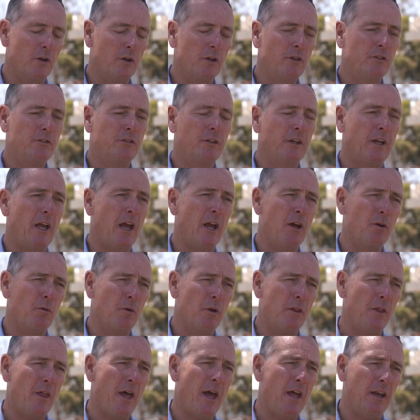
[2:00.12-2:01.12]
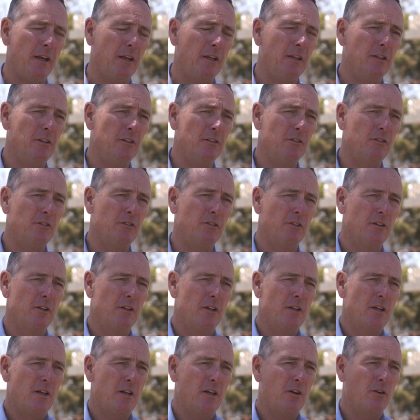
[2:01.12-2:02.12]
needs to go with that is
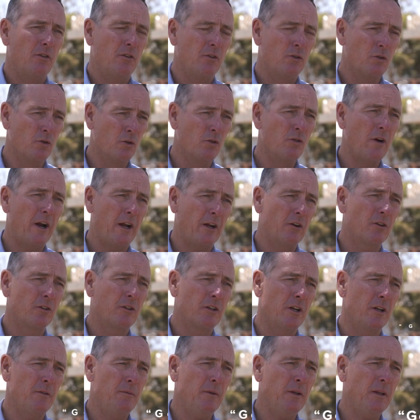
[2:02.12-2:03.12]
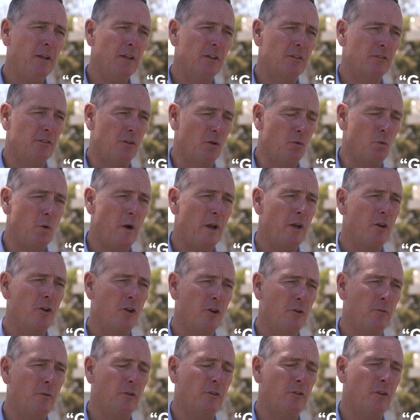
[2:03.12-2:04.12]
good record keeping as to when
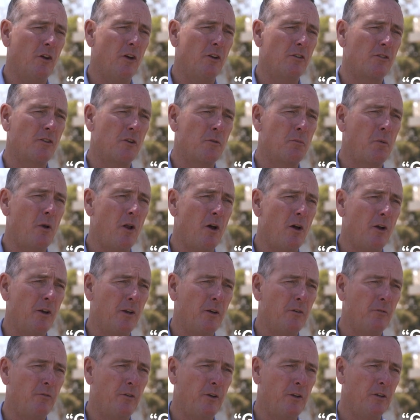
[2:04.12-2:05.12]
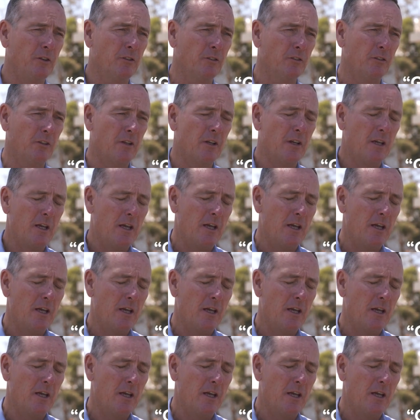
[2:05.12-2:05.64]
herbicides are applied in fields,